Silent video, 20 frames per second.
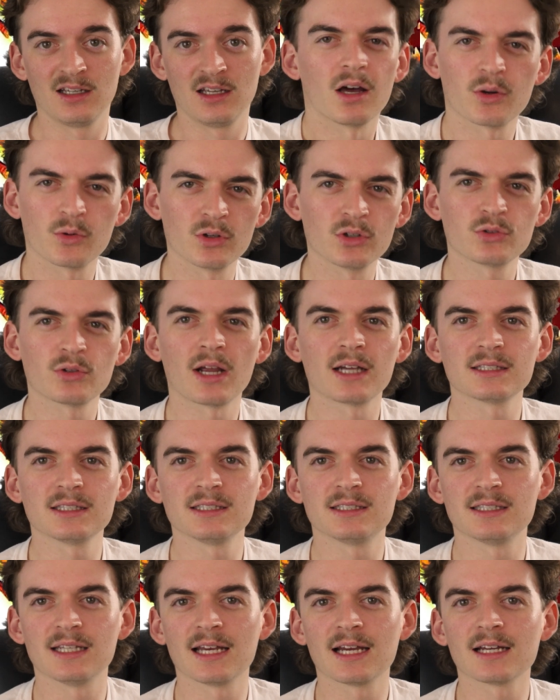I don't want to drag
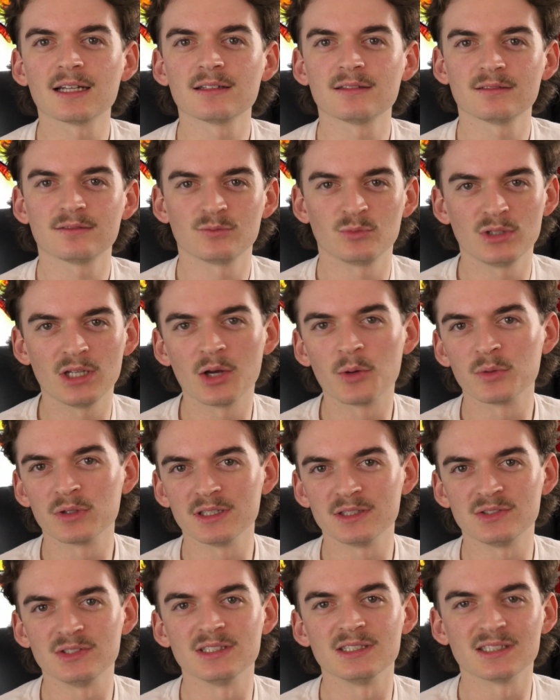this out. We know what
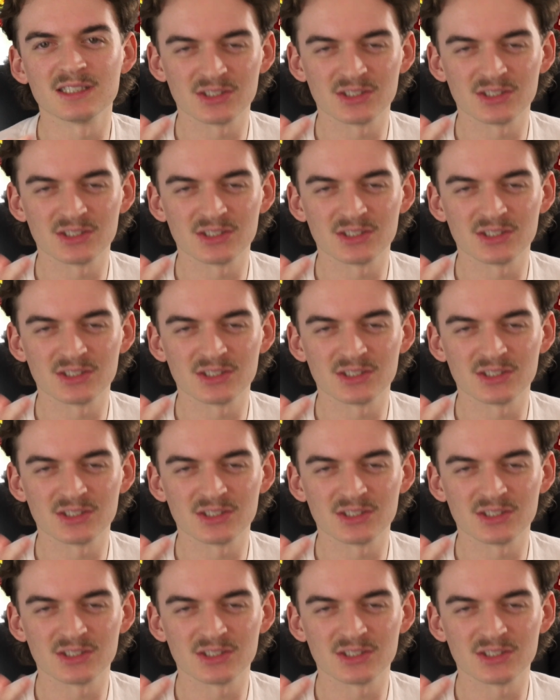this is.